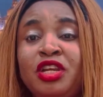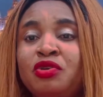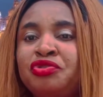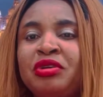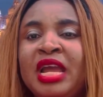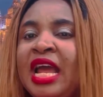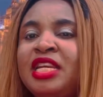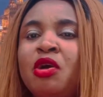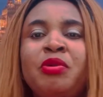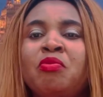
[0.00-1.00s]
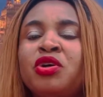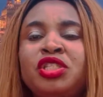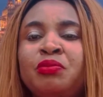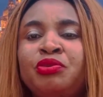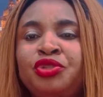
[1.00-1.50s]
in Australia, and there'll be
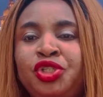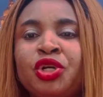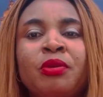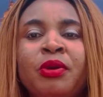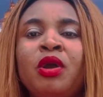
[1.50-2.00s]
multiple jobs